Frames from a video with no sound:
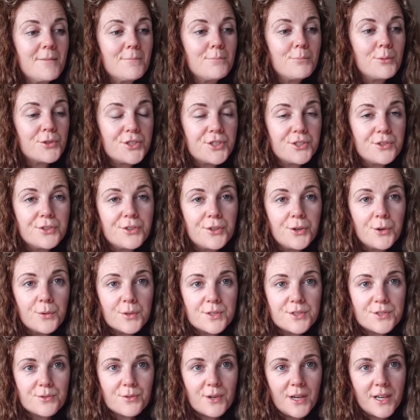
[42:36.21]
But you'll know
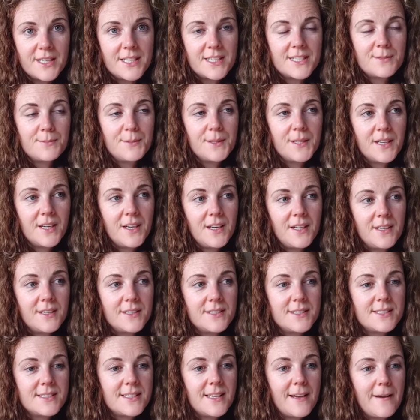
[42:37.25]
it's right,
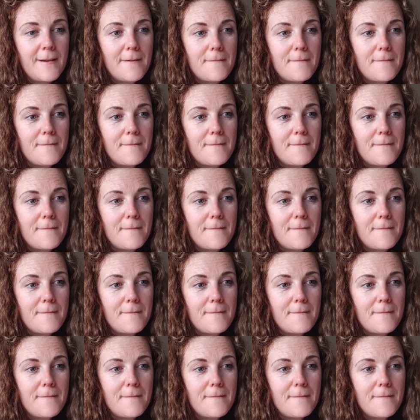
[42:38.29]
because